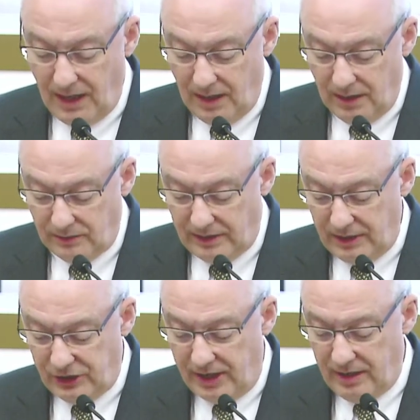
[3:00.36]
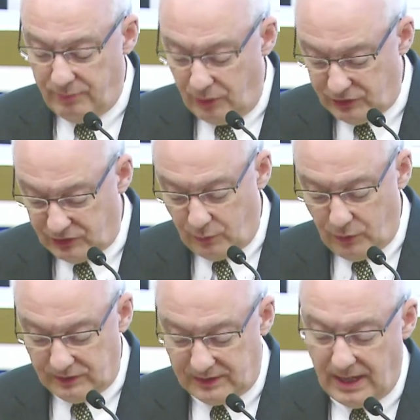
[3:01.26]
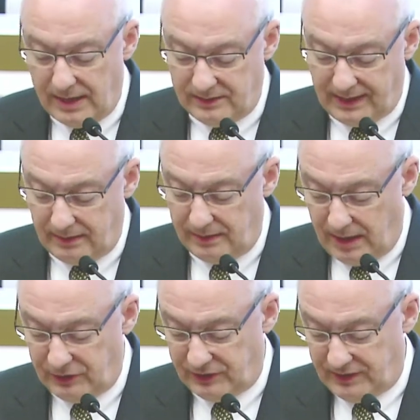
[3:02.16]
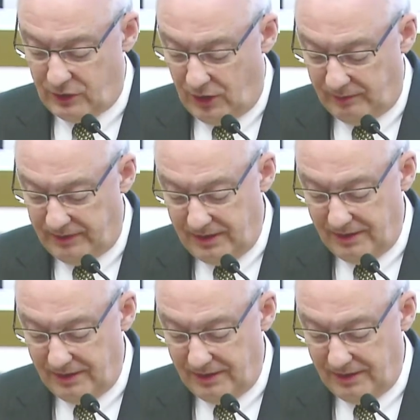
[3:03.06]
Today, China boasts the world's second largest economy.